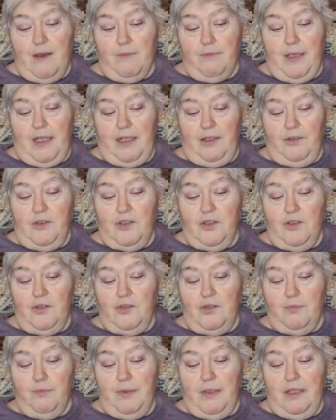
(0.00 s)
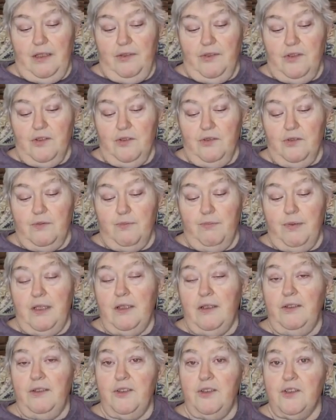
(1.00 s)
Beetlejuice, Beetlejuice,
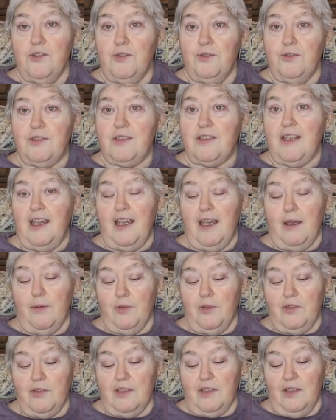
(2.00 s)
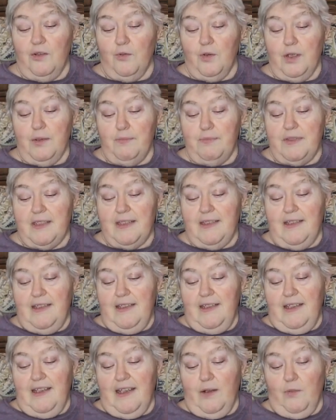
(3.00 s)
Beetlejuice, Hamilton quipped,
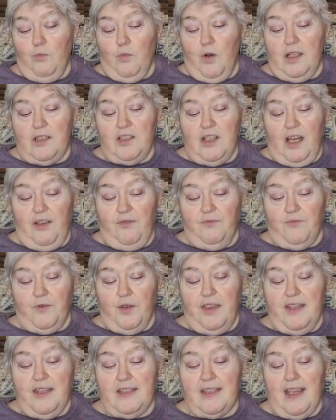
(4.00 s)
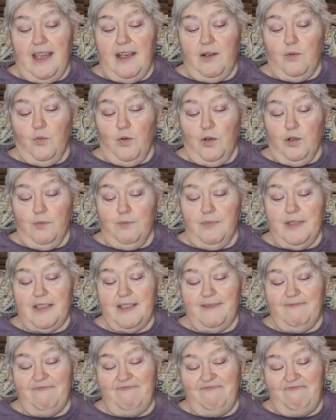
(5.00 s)
and watch out for the
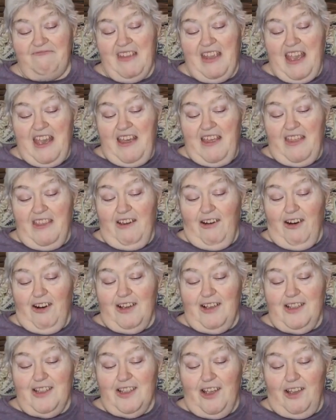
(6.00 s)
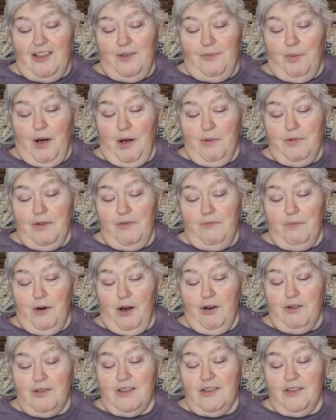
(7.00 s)
sandworms. The Arkansas Department of
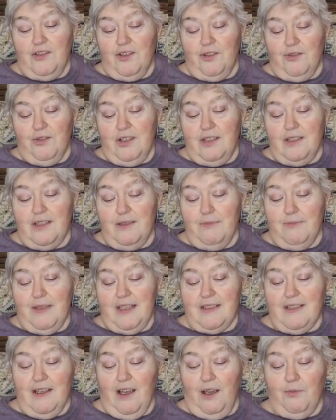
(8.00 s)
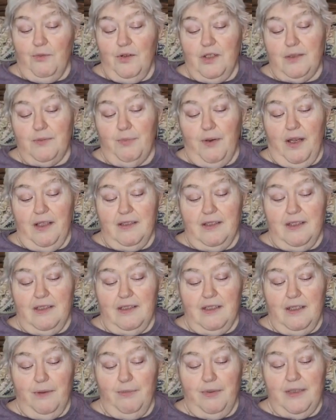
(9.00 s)
Parks and Tourism has not responded
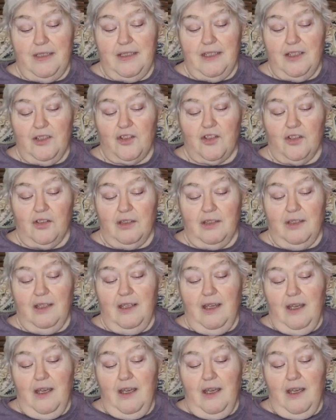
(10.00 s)
to the petition,